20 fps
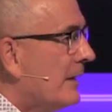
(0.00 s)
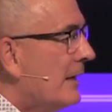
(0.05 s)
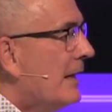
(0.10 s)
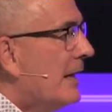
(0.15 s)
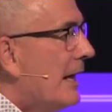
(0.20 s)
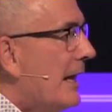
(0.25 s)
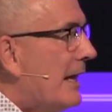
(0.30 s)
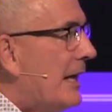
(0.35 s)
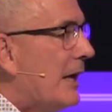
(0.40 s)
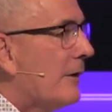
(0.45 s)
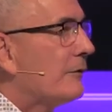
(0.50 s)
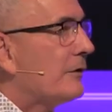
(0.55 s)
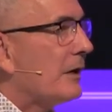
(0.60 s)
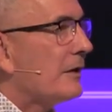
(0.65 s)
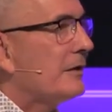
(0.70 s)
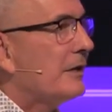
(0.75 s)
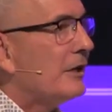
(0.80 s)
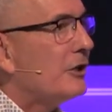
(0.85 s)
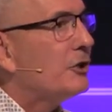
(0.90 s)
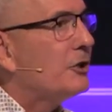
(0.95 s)
He gives
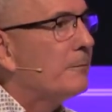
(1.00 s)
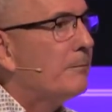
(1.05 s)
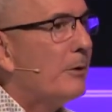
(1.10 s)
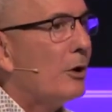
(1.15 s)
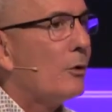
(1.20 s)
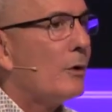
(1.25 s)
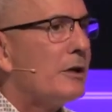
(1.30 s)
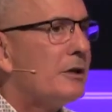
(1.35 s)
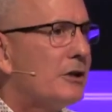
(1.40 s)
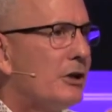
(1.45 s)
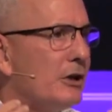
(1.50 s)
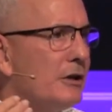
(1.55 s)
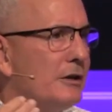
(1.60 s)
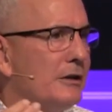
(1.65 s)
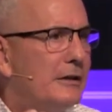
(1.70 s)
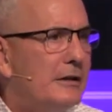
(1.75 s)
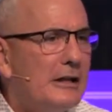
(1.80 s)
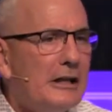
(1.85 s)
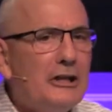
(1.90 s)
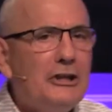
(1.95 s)
us His Spirit to
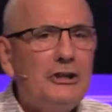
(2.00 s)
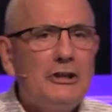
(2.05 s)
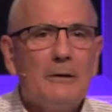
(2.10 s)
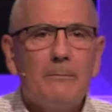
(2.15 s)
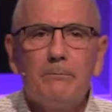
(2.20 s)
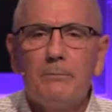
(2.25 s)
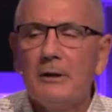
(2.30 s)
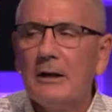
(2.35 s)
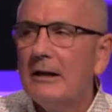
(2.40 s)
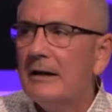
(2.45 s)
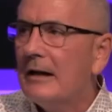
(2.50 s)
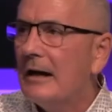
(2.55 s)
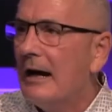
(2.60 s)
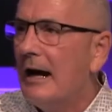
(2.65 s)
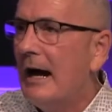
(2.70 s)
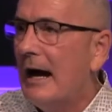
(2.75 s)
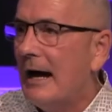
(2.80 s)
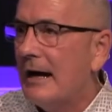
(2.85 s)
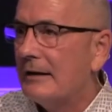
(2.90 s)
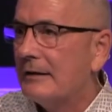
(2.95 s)
discipline
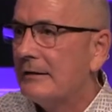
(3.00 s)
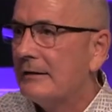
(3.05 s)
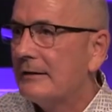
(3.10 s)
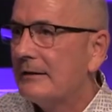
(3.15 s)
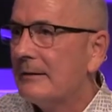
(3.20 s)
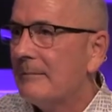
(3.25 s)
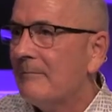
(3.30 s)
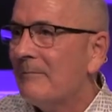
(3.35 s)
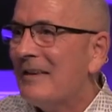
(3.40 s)
us